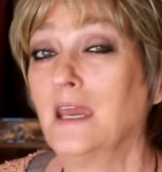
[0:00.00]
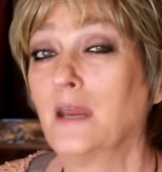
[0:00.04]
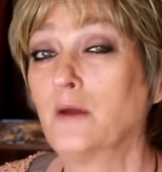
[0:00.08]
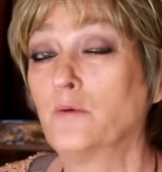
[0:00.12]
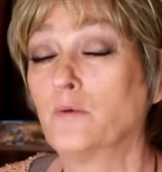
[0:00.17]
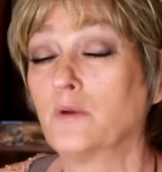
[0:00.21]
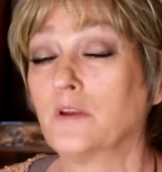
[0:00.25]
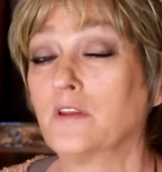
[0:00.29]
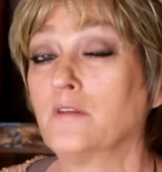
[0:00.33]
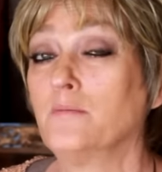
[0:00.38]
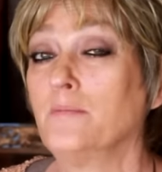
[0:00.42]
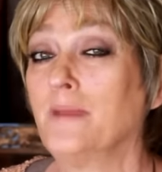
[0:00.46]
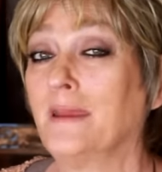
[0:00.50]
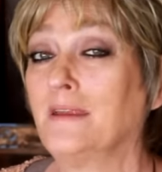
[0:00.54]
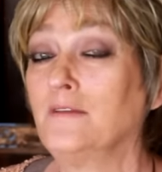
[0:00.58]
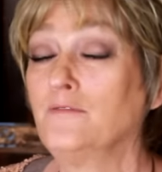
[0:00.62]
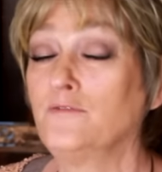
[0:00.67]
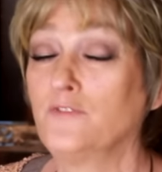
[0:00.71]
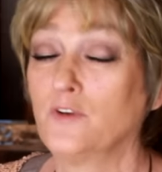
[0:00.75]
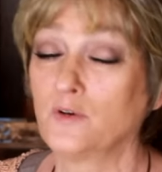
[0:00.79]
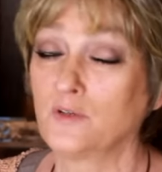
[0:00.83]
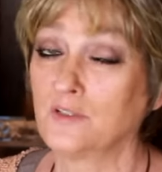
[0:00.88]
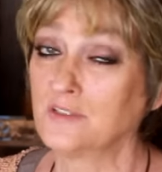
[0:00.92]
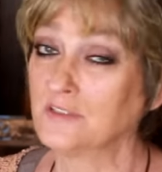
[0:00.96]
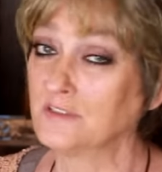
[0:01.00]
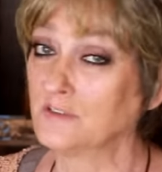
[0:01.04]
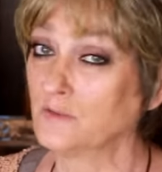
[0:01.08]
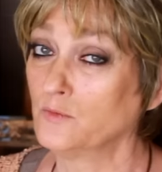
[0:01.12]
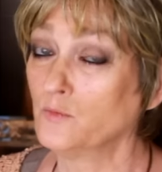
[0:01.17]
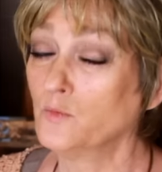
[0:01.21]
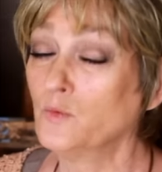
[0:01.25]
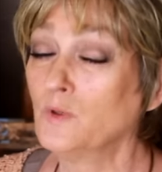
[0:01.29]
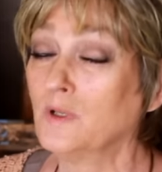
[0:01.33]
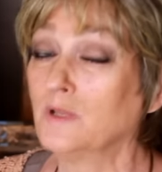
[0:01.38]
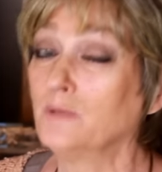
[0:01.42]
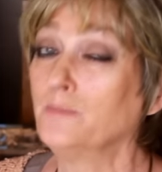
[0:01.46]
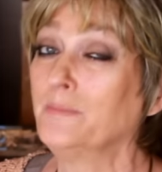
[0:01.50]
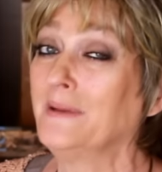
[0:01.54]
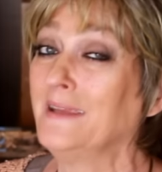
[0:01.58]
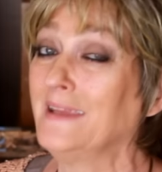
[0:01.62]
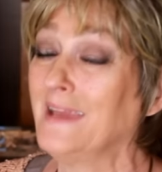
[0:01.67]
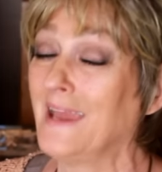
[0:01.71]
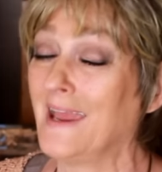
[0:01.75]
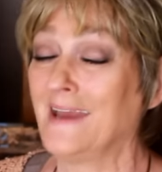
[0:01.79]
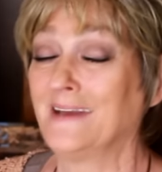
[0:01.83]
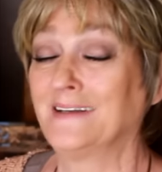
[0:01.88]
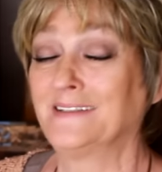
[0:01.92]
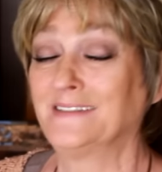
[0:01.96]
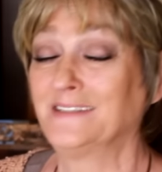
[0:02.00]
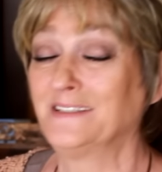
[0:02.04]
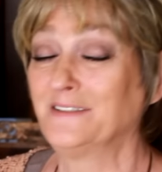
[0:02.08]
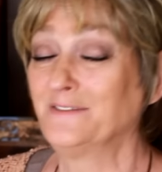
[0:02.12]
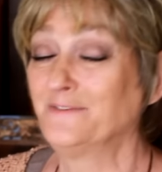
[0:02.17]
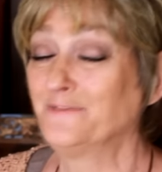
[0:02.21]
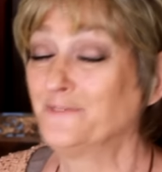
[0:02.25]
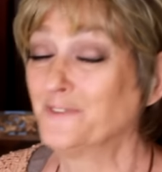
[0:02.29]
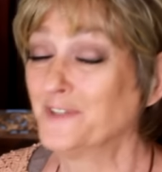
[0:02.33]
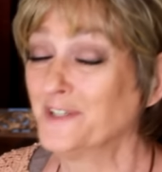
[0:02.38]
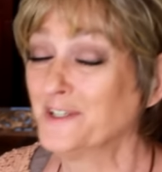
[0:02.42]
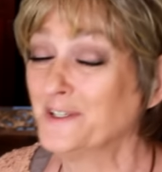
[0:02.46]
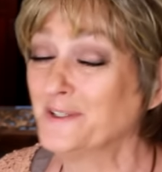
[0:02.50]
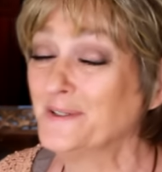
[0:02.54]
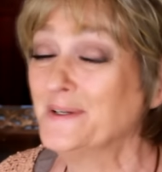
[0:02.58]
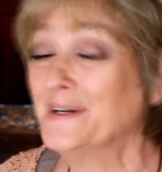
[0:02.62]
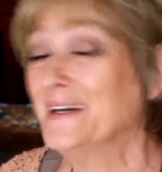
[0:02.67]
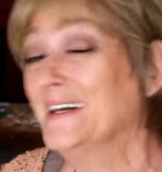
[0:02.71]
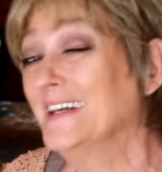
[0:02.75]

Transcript: and where the main focus will be acting for you.